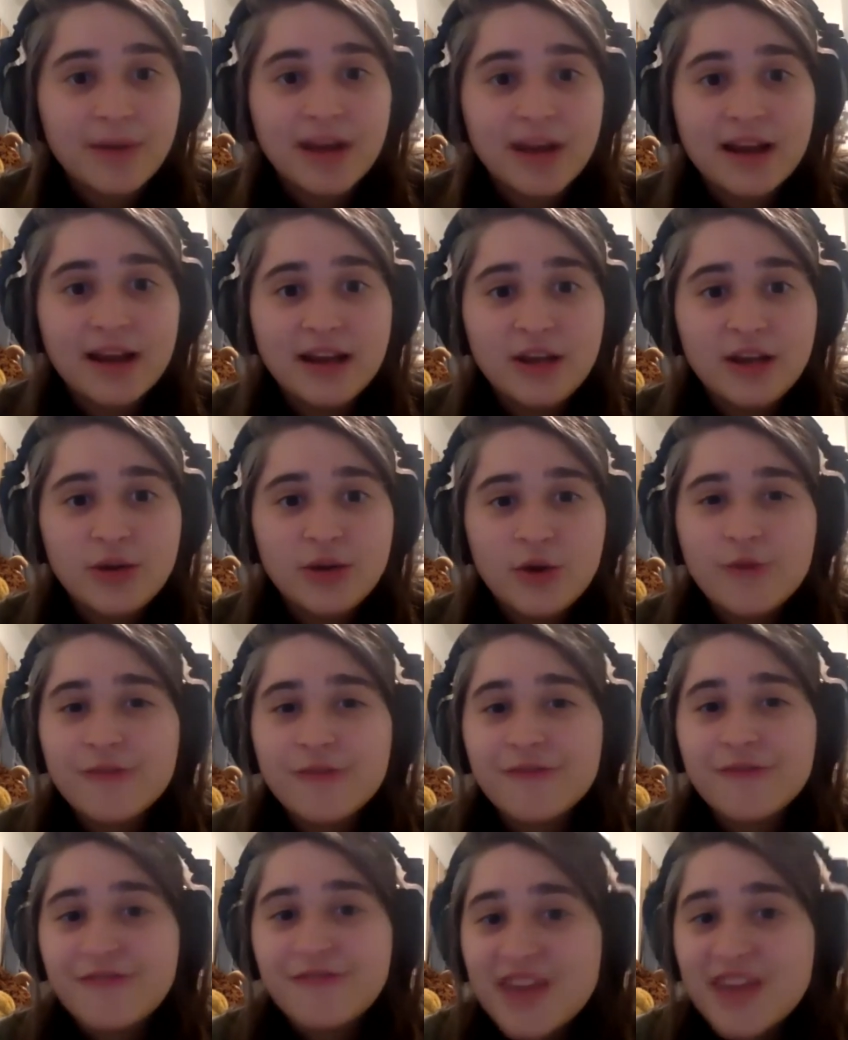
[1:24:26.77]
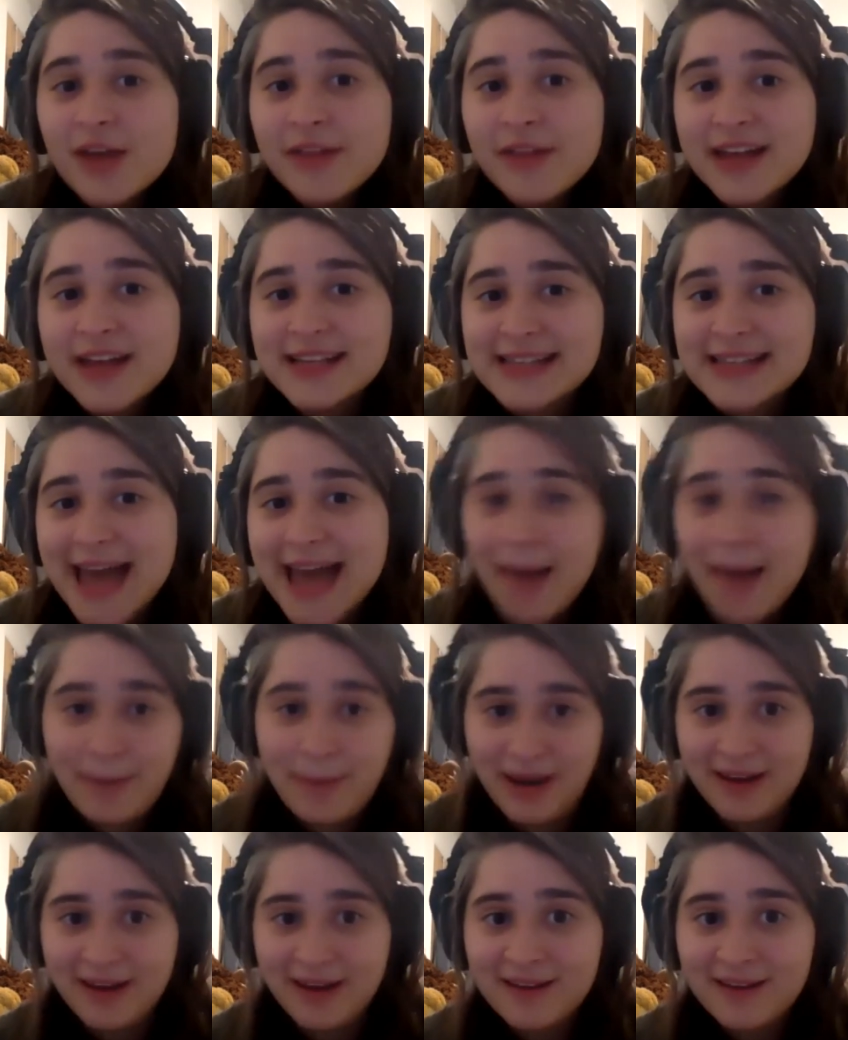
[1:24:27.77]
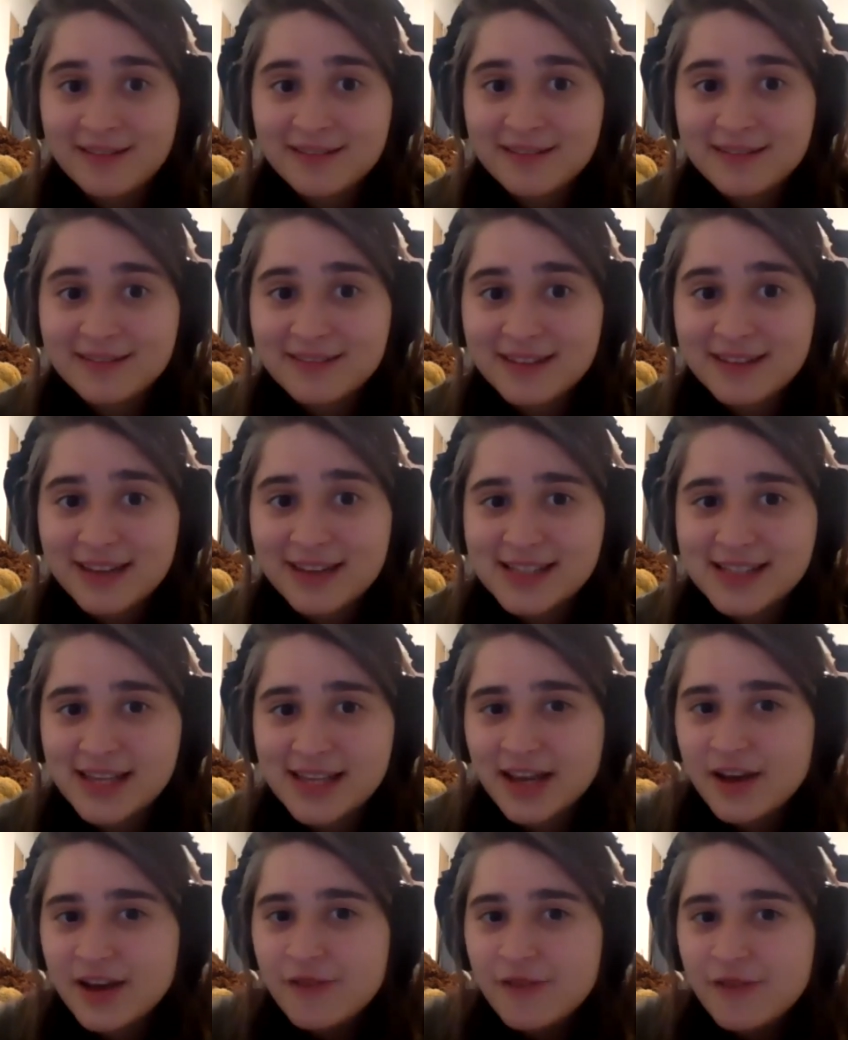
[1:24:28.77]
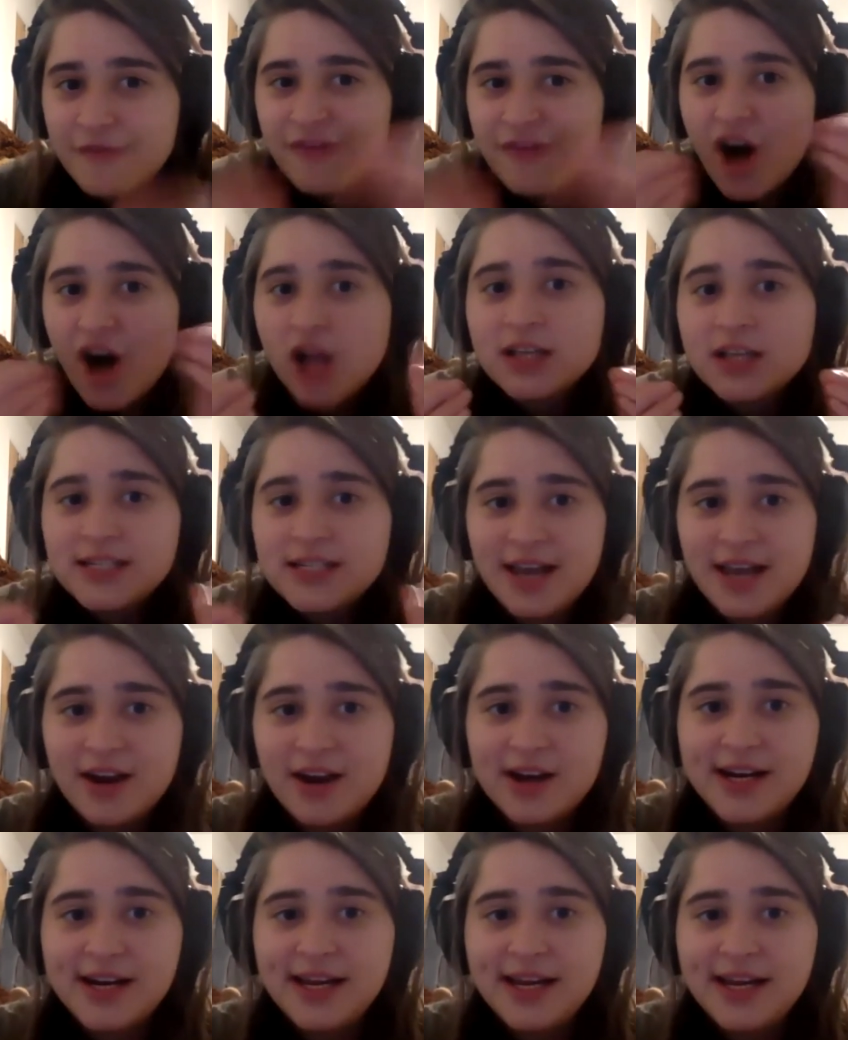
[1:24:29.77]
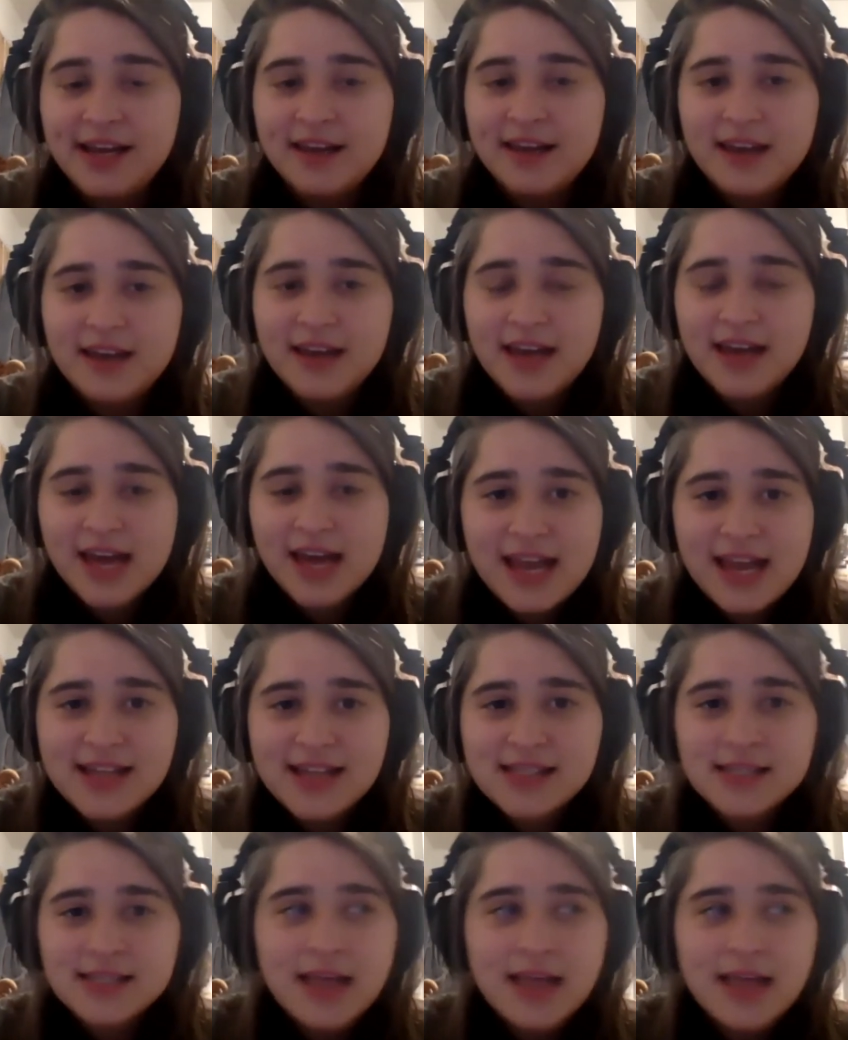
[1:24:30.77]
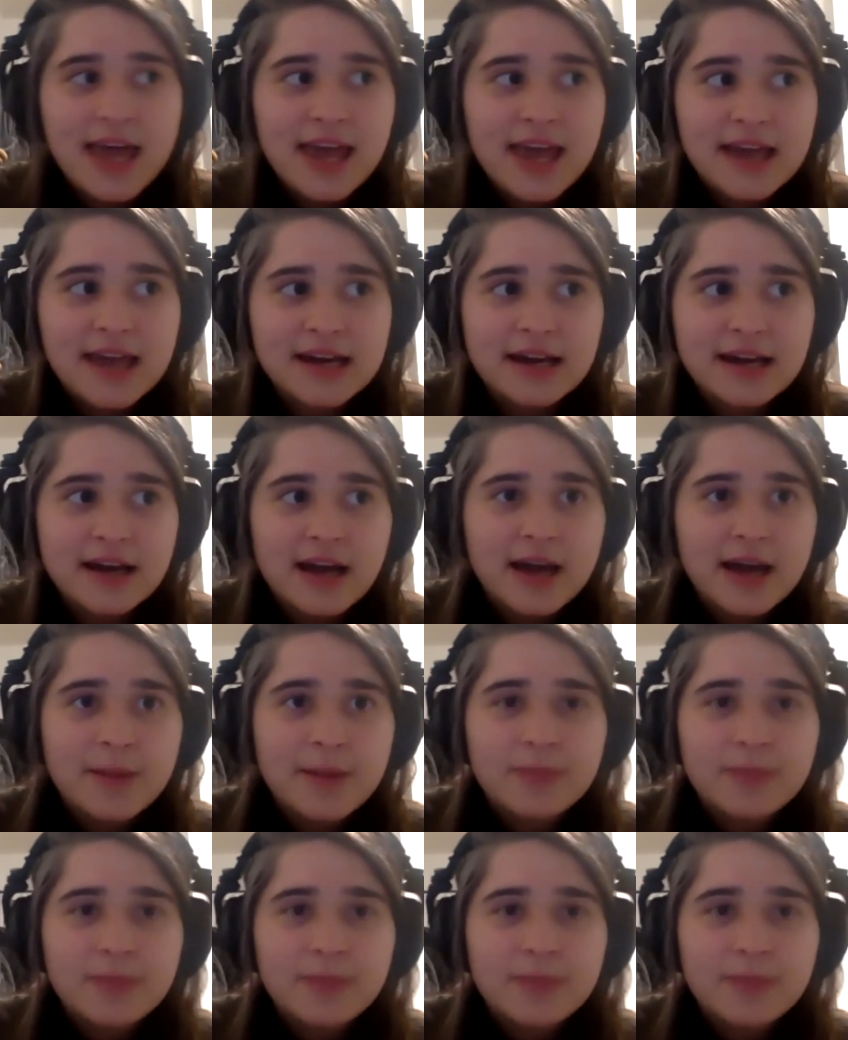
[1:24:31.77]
but you don't feel that it's happening. It's like an involuntary, it's like